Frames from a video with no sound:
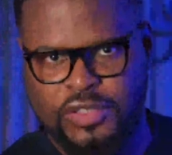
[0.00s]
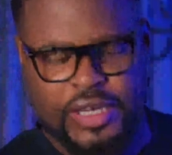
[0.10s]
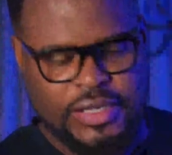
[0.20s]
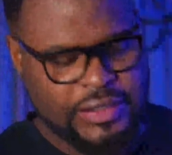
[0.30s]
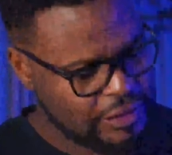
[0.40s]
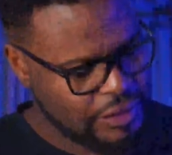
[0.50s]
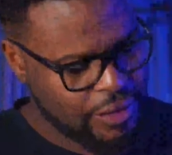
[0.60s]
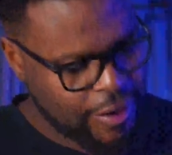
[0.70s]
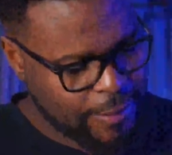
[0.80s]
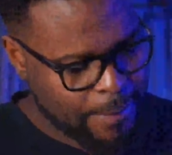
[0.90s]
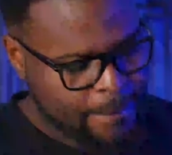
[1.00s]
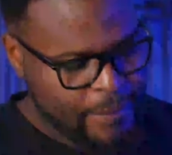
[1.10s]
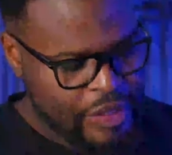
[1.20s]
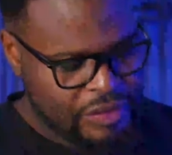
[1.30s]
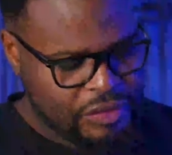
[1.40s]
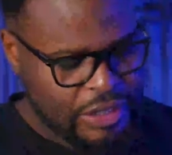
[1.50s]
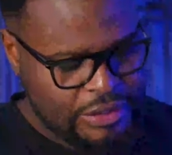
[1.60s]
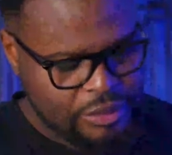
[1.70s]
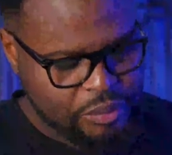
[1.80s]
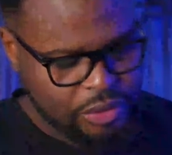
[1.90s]
substances, all right?
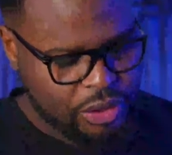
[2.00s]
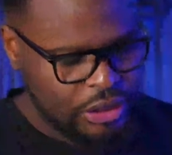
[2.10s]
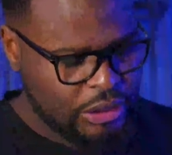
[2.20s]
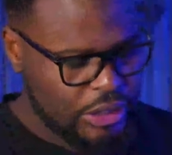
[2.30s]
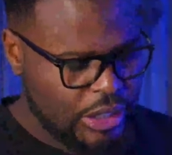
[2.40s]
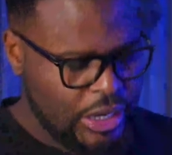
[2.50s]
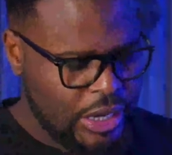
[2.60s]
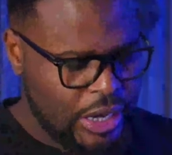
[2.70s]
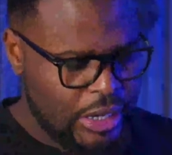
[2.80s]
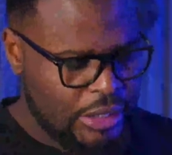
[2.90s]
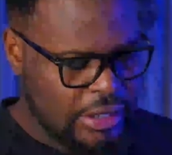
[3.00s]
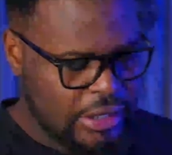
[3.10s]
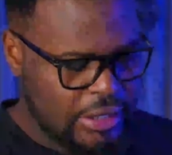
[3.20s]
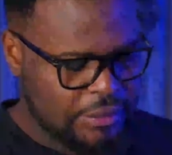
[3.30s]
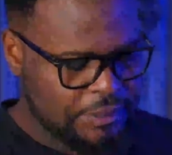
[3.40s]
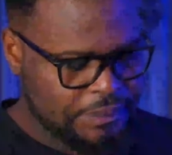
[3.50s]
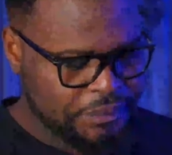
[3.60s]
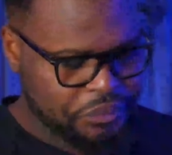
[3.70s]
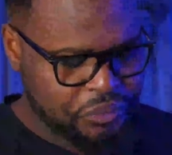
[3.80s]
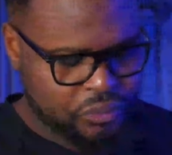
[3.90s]
So that's important. And then
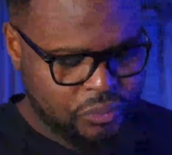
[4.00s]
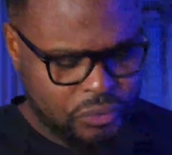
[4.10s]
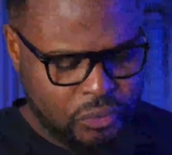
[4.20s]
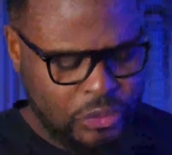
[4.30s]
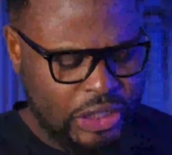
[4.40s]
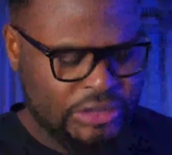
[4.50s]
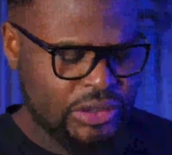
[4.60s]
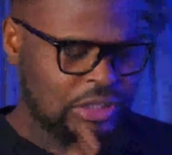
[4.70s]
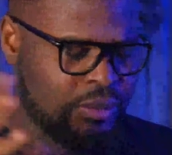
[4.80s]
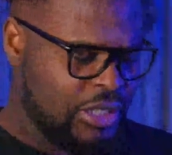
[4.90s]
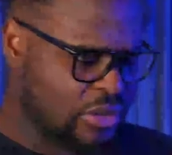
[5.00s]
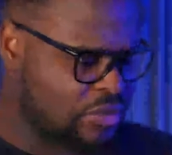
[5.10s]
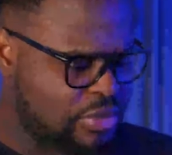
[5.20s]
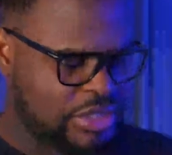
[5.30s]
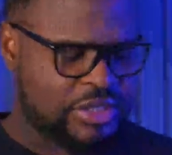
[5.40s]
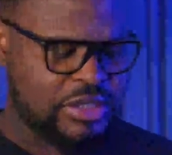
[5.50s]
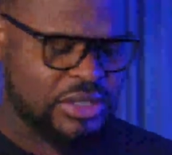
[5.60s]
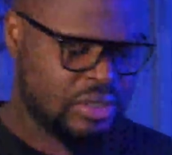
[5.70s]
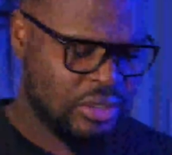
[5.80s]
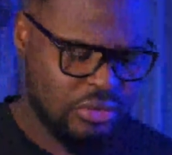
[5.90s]
I talked about the
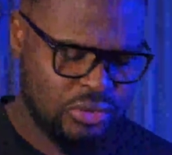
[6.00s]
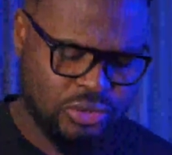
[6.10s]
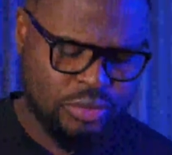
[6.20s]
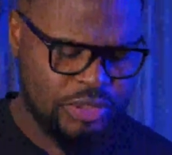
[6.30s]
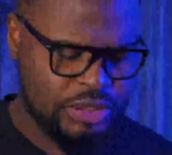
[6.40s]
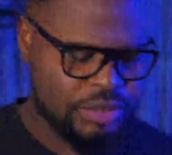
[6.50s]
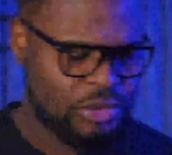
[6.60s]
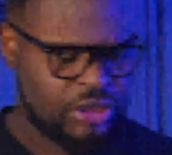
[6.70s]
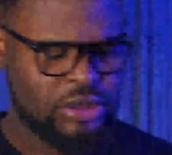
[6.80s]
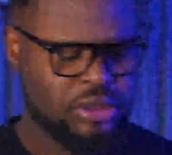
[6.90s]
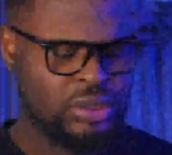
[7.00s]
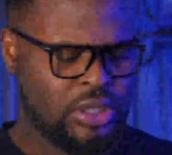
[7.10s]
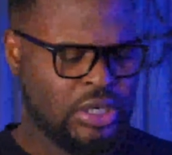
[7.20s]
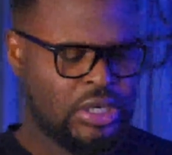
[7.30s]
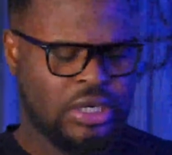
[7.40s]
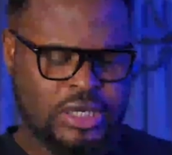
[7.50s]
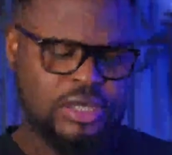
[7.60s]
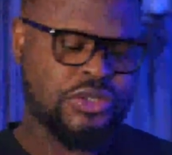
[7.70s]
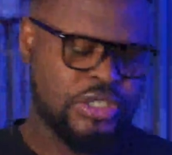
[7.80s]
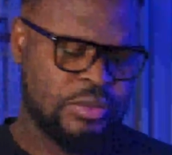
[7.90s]
basic, how do you print money,
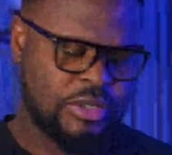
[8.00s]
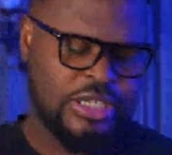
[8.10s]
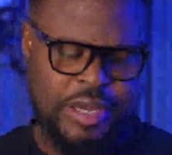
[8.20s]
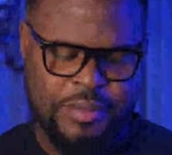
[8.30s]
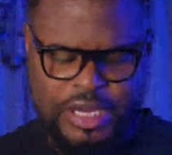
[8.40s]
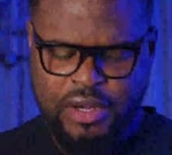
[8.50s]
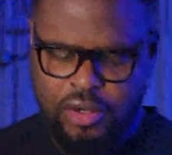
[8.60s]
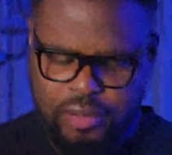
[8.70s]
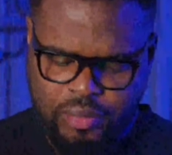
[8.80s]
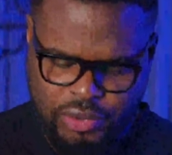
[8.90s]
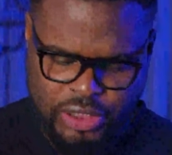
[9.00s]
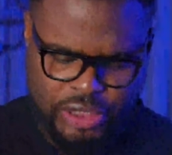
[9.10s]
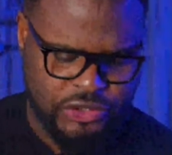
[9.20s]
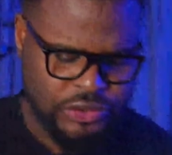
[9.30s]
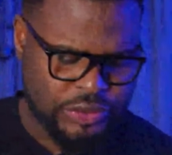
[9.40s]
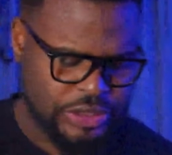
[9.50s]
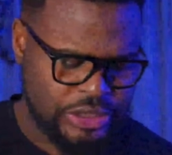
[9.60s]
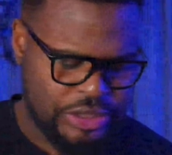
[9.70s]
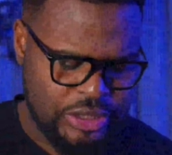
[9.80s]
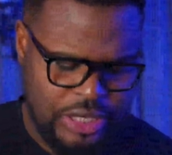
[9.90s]
talked about the chemical components
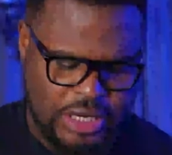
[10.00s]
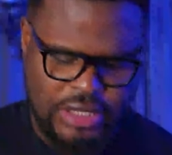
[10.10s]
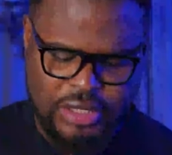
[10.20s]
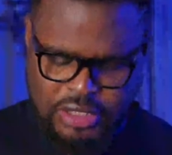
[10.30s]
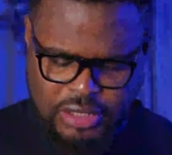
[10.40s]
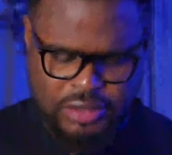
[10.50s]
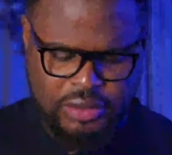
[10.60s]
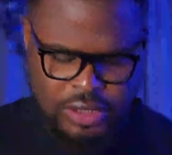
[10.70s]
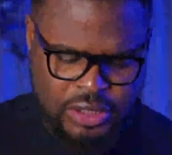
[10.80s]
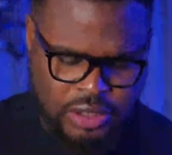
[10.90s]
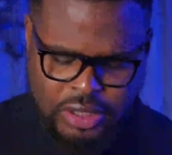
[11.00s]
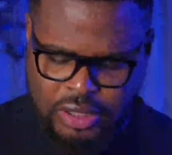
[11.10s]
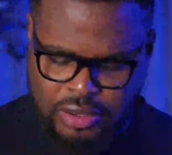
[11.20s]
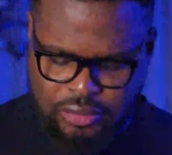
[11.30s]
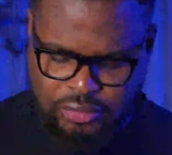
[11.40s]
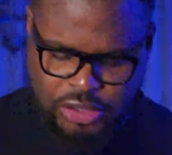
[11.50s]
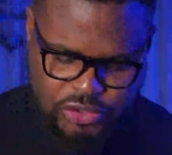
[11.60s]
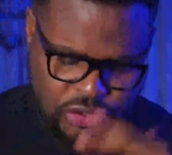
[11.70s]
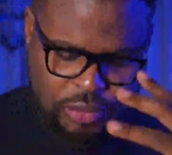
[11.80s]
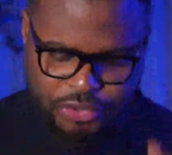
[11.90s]
you need, and then
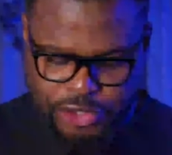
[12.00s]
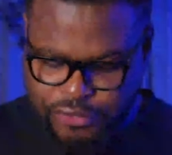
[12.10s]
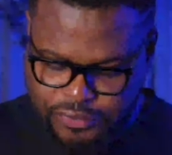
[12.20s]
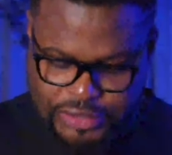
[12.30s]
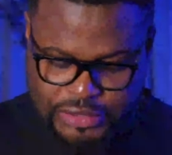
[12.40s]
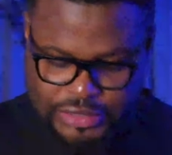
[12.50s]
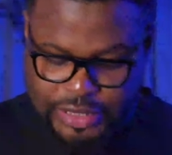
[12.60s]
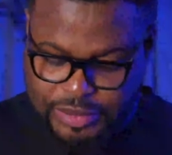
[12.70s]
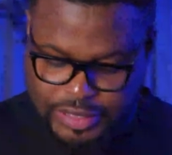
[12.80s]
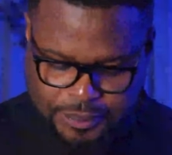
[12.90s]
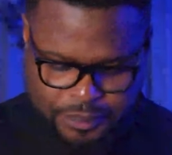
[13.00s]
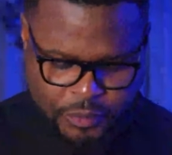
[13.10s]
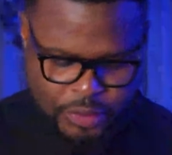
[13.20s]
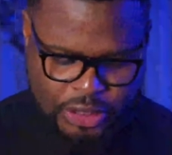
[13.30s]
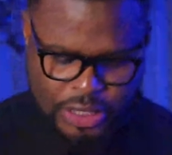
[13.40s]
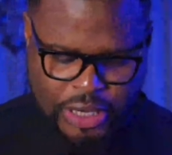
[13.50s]
the summary of the chapter.